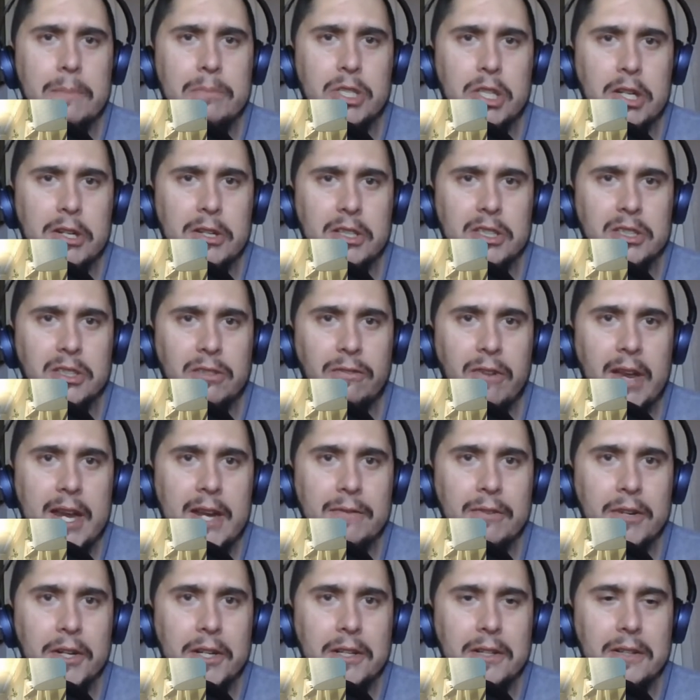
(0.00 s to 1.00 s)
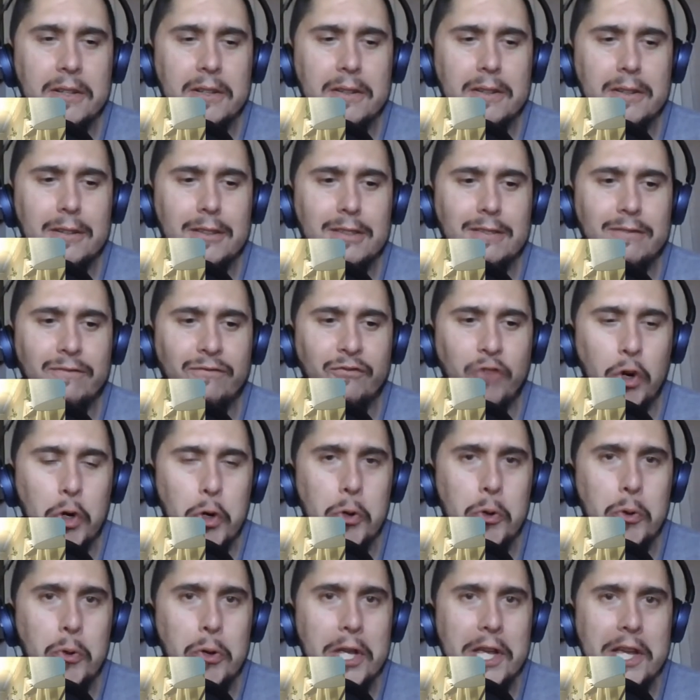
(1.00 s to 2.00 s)
dips are his favorite
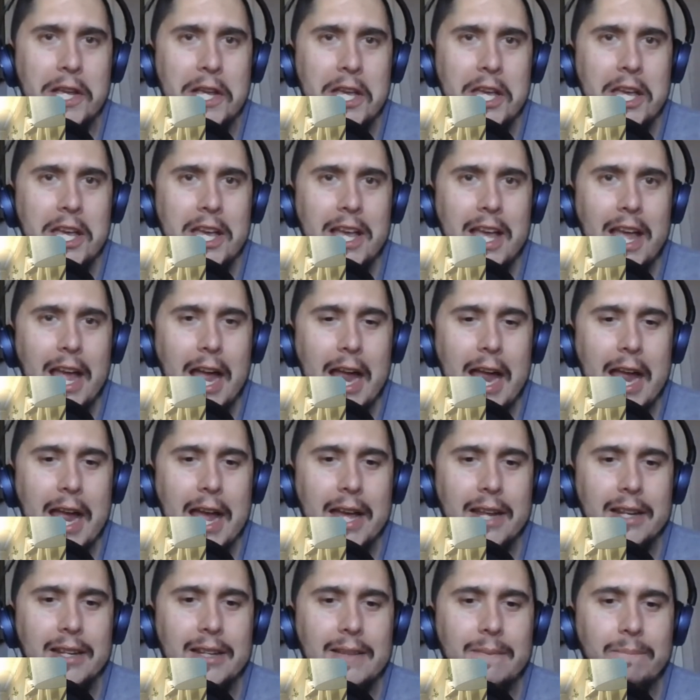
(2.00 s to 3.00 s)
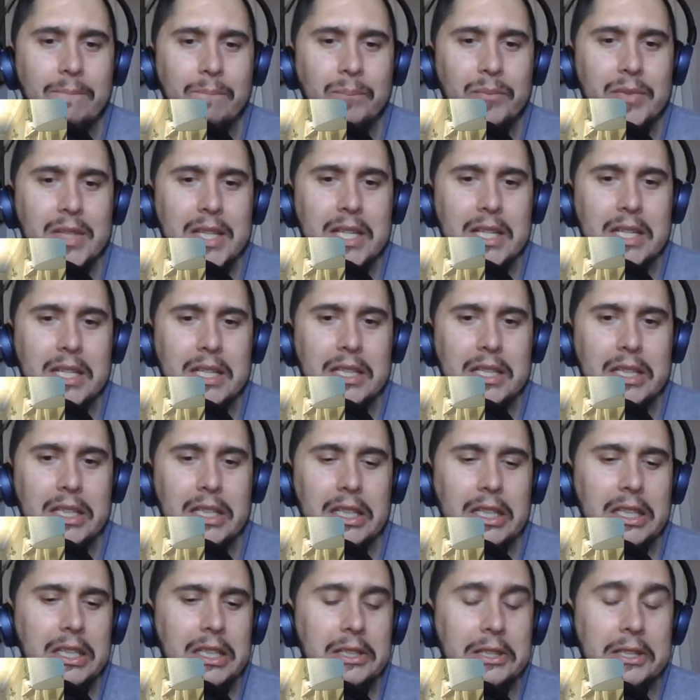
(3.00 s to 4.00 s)
food, and
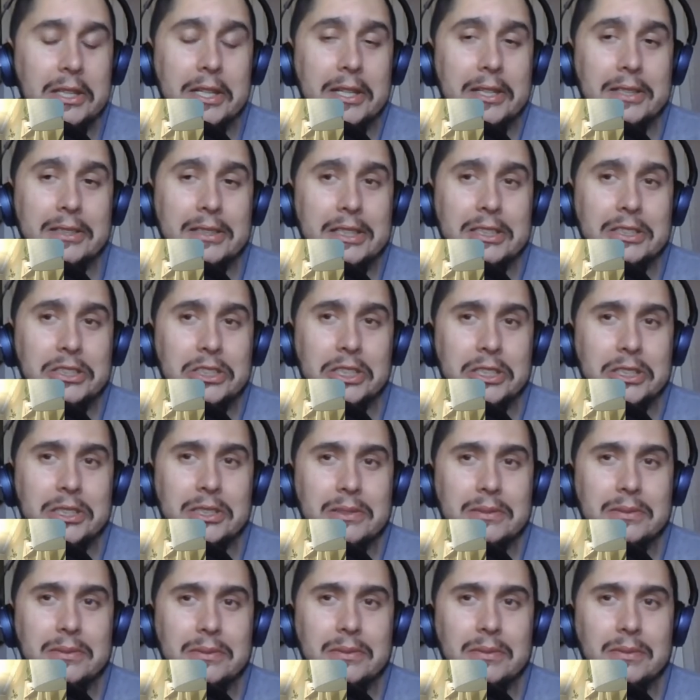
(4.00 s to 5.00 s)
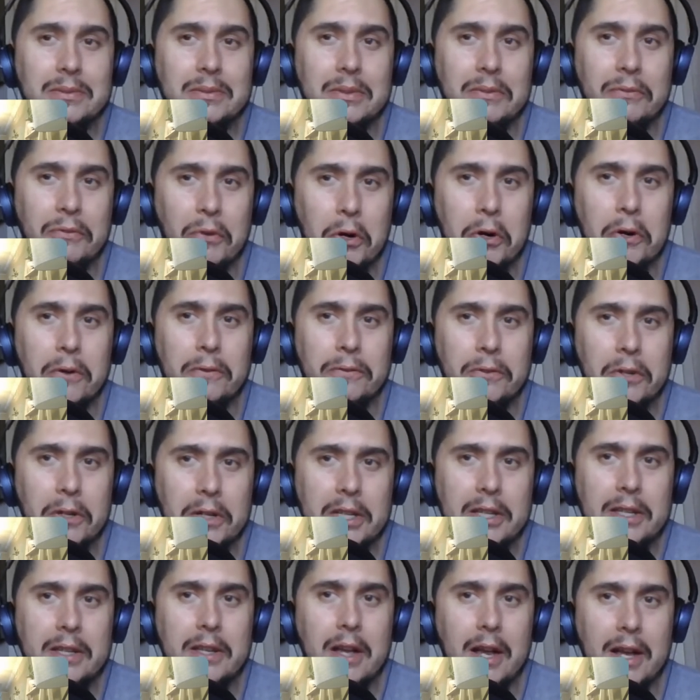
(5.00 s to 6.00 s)
it's just for
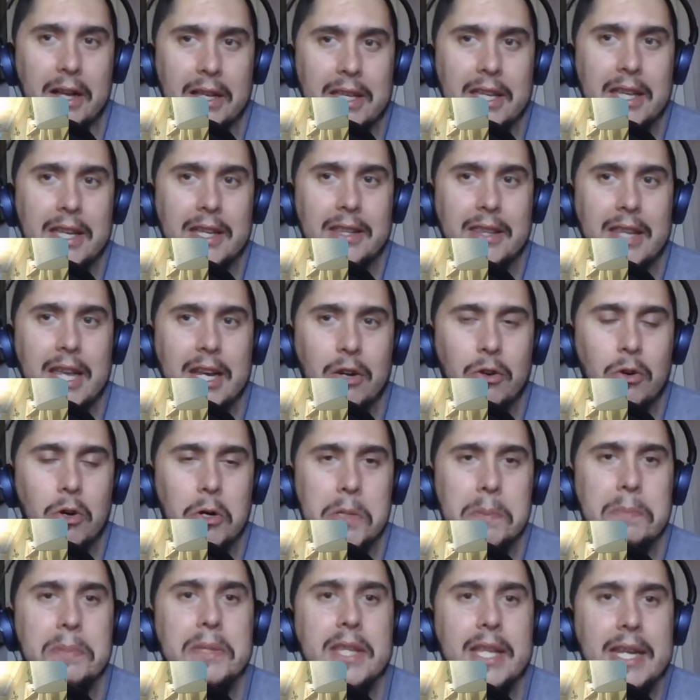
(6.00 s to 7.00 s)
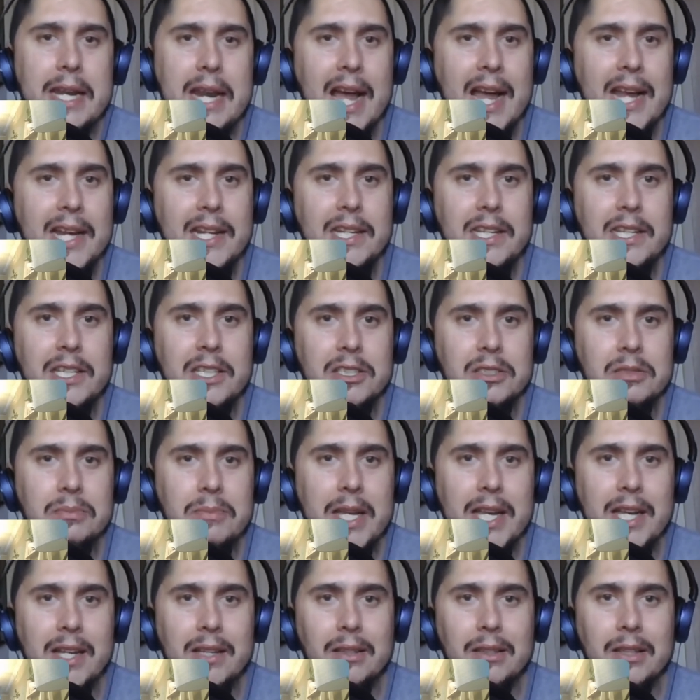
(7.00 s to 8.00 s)
a kid that grew up in the '90s,
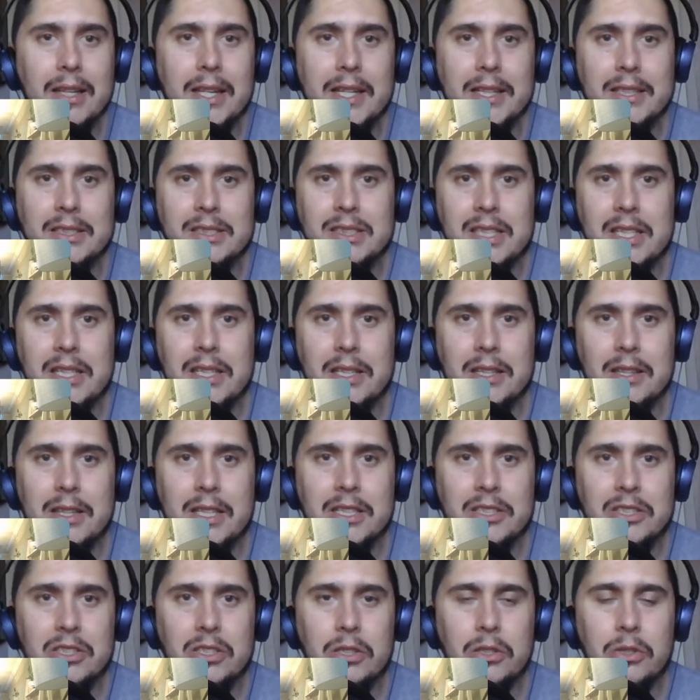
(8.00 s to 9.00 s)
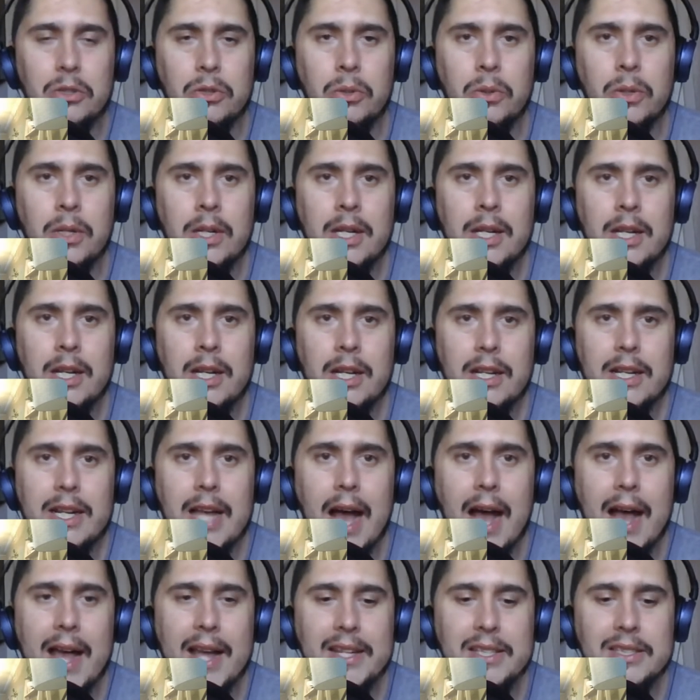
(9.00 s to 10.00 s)
man. Like seeing these two
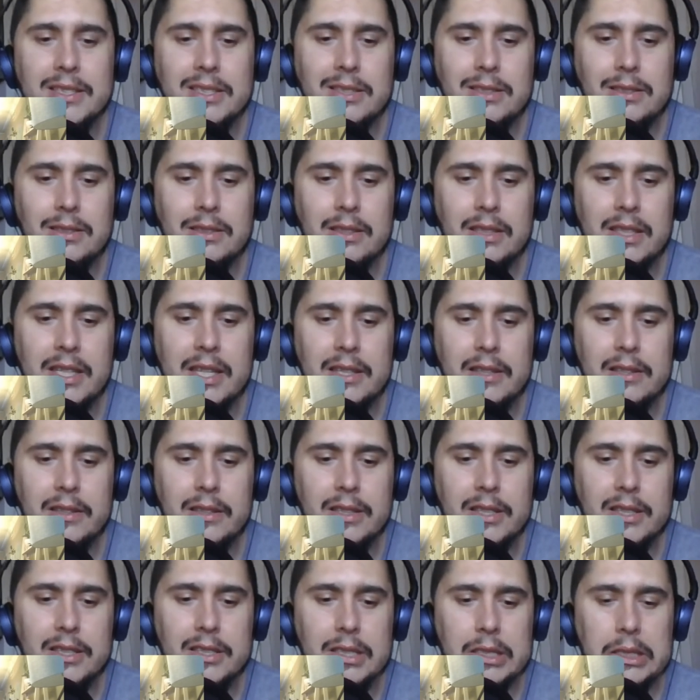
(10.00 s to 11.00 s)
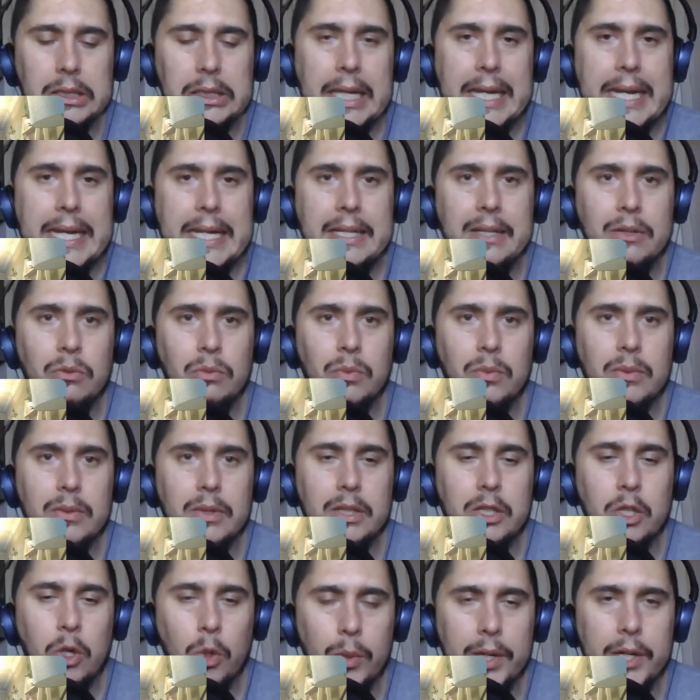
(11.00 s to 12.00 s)
guys getting this late
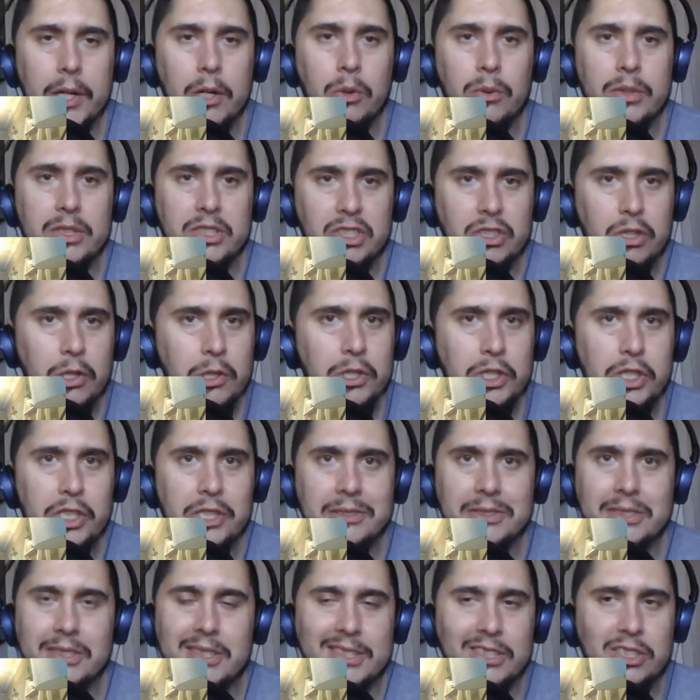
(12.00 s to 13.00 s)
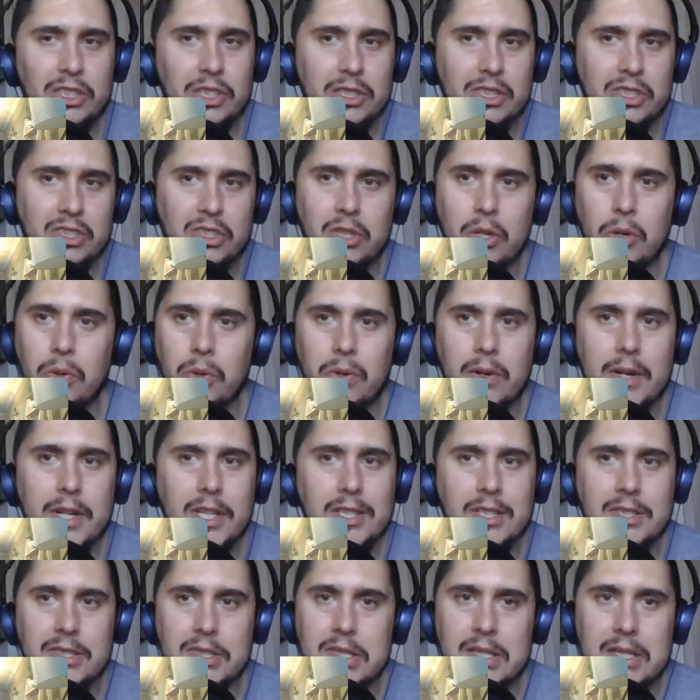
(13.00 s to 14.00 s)
career resurgence is just so
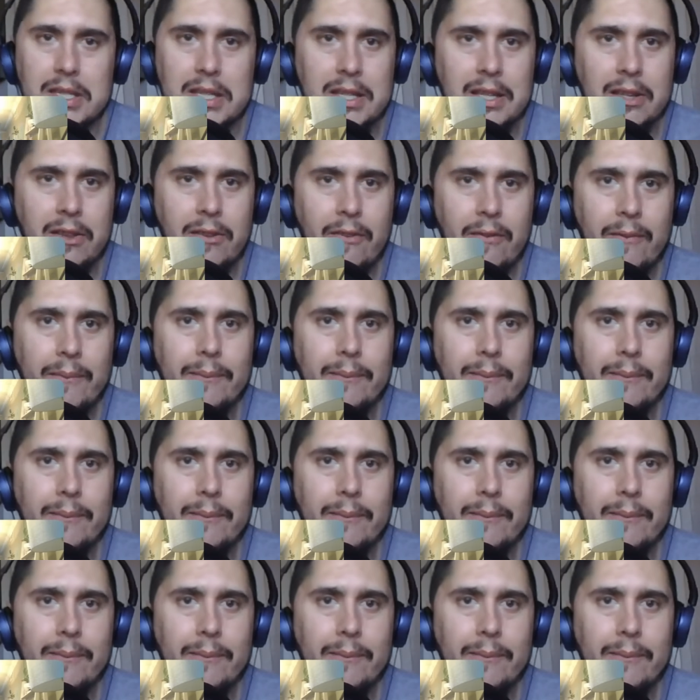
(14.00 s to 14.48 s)
great to see.